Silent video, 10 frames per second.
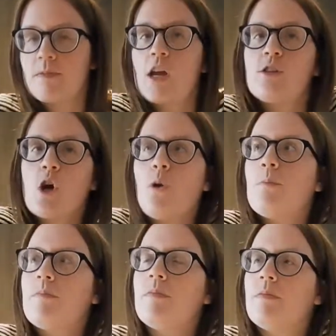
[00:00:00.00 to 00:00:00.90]
So,
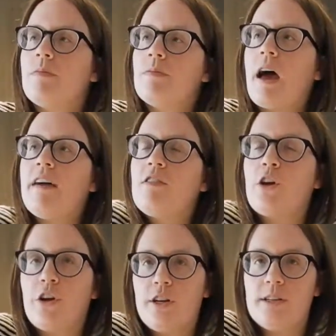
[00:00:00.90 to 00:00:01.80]
I've
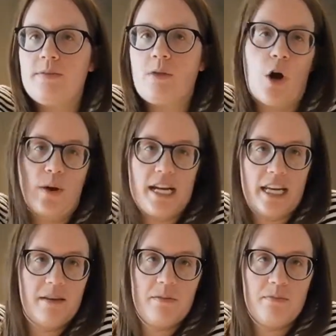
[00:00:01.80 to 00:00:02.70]
learned
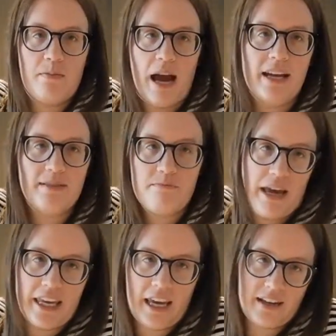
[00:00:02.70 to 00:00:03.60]
already by
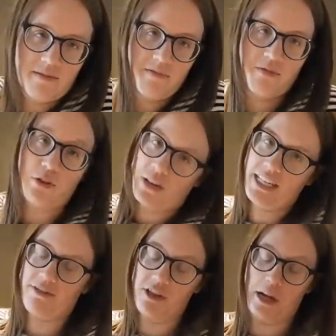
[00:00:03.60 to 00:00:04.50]
baking 3
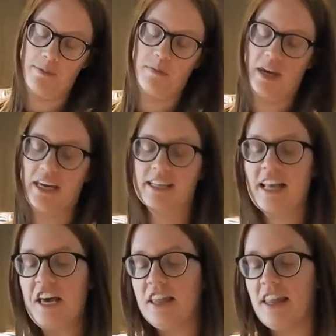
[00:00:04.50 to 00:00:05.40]
different types of bakes
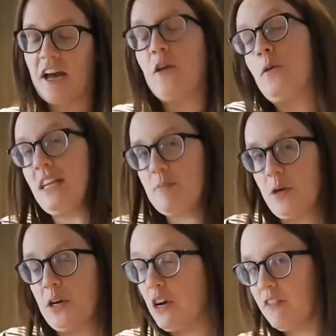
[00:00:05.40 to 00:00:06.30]
that you need to put
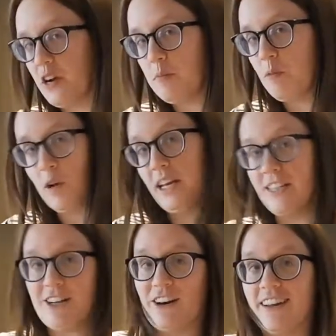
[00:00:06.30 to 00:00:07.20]
your oven on before you get
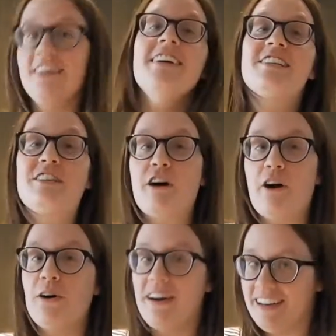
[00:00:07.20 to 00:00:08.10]
started.
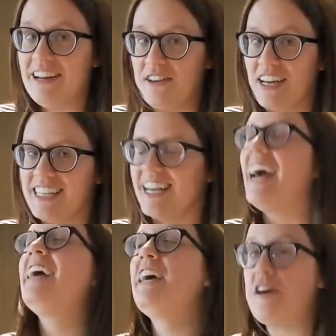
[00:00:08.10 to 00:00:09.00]
So, I know that
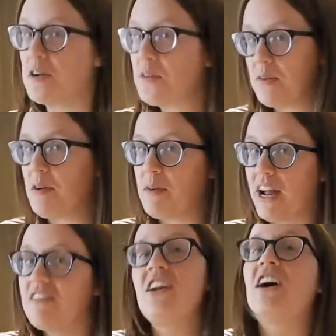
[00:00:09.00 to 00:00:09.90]
today. And I'm gonna put my
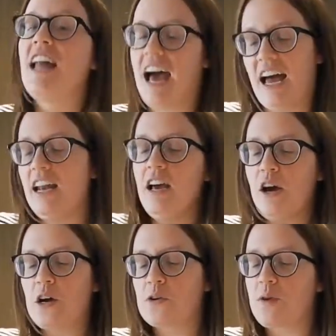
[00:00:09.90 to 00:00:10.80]
oven on at
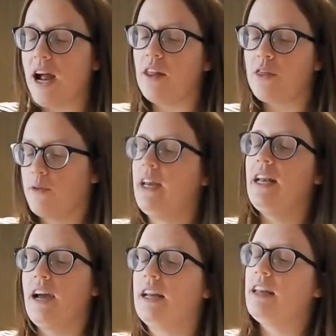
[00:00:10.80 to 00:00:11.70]
around
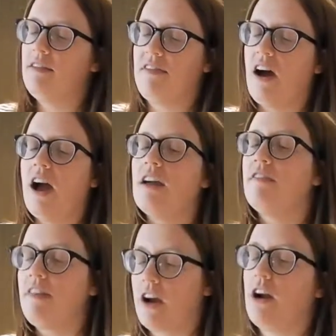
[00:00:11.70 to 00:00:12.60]
395
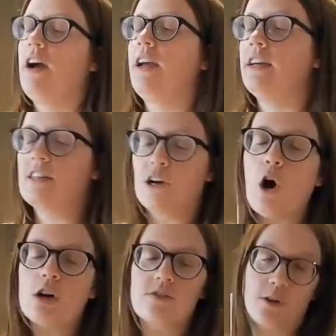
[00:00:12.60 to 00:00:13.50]
Fahrenheit because it
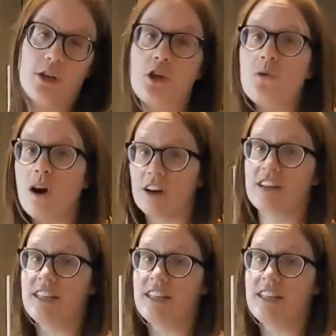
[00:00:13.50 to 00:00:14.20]
calls for 200